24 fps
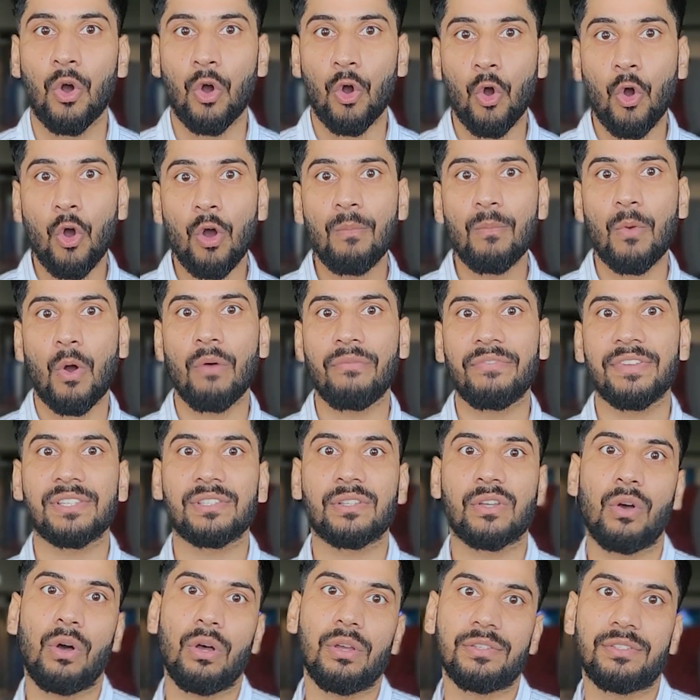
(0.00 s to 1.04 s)
home
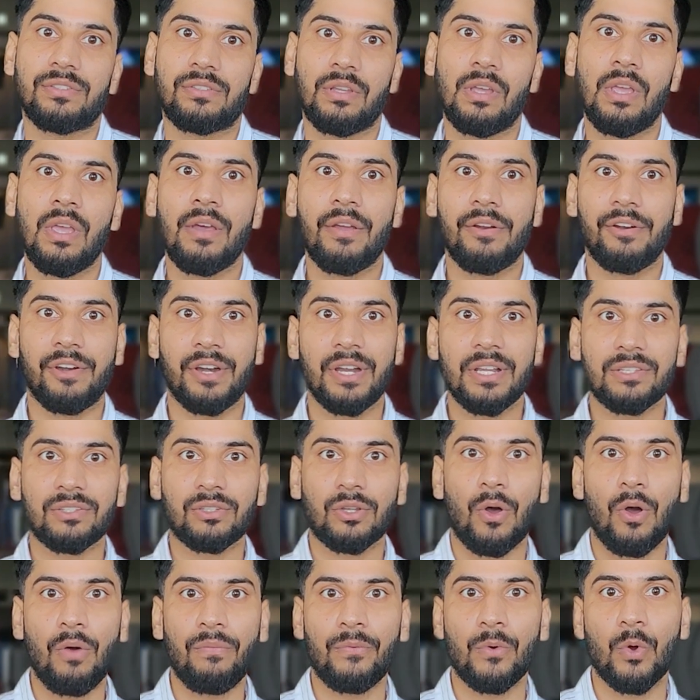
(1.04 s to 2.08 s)
office cost,
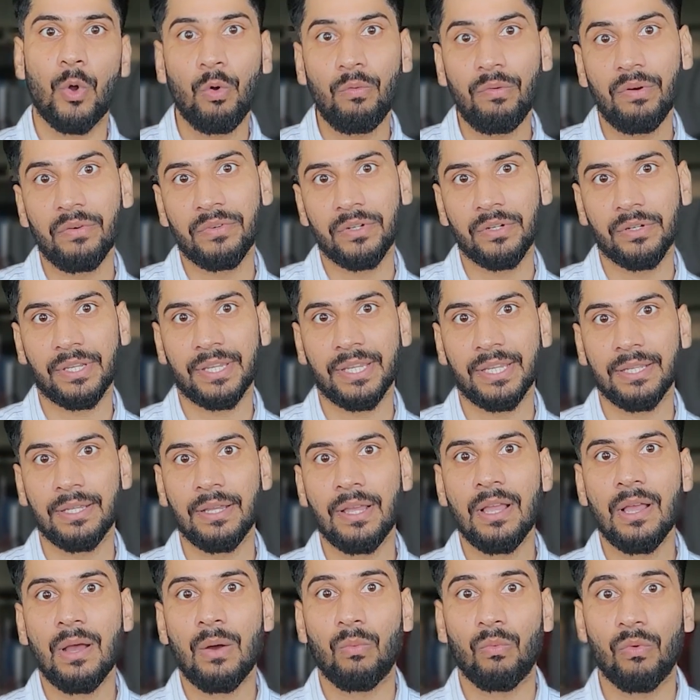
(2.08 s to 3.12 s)
risk of overworking,
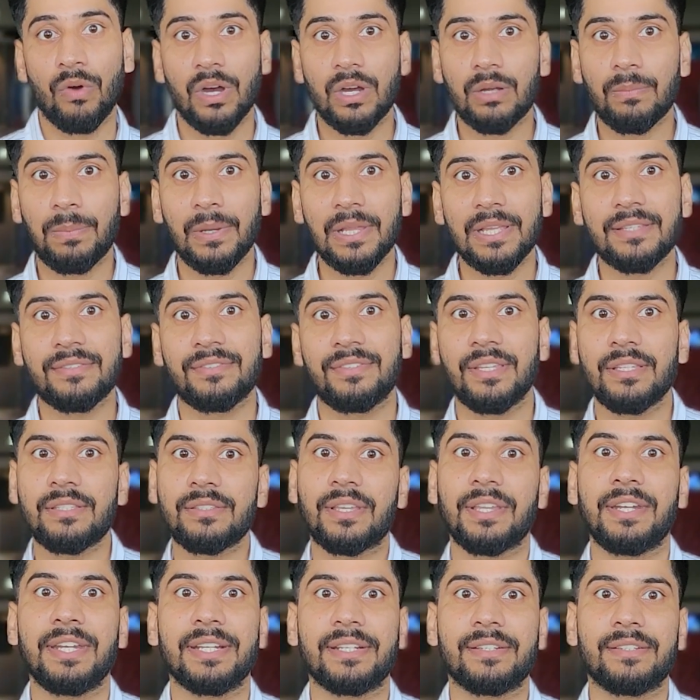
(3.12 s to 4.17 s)
workplace
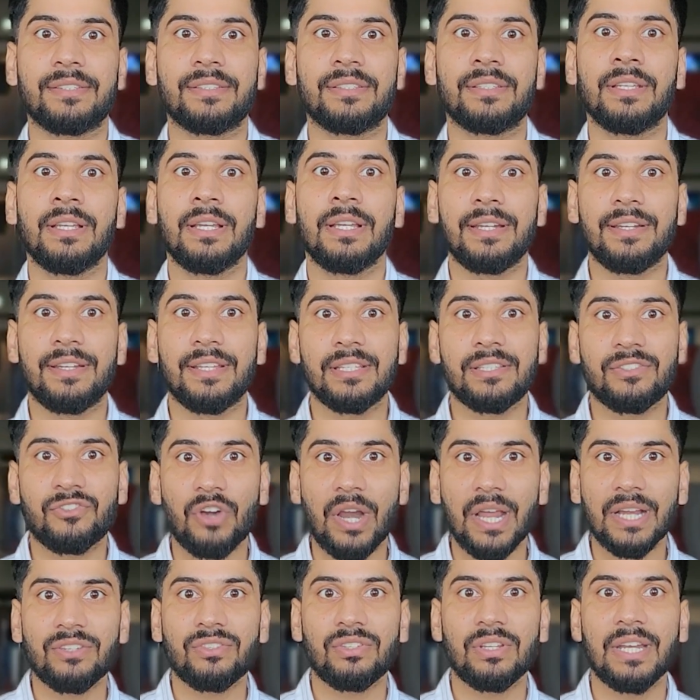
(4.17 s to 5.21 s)
disconnects,
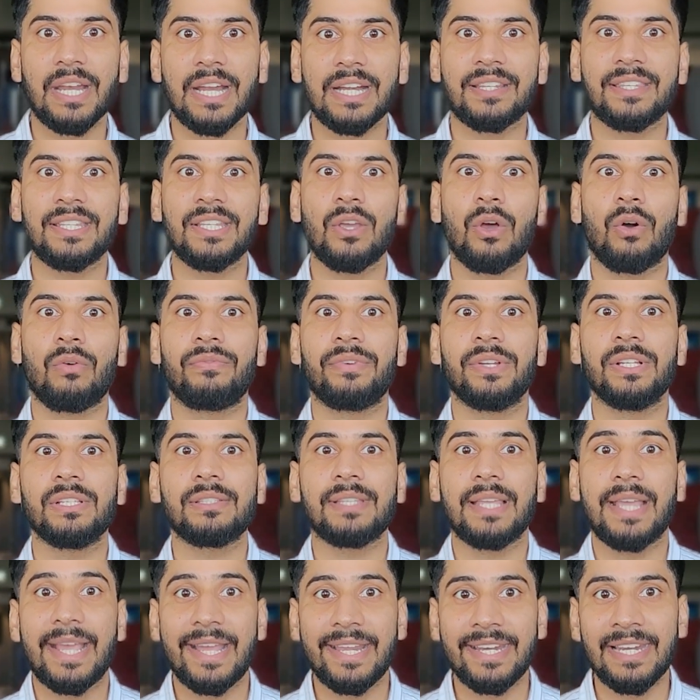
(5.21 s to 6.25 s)
distraction at the
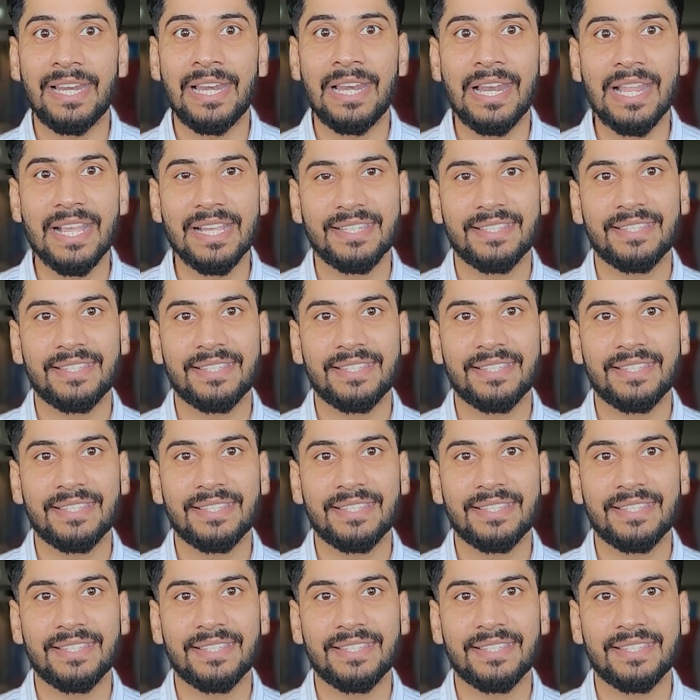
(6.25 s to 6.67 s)
office, and less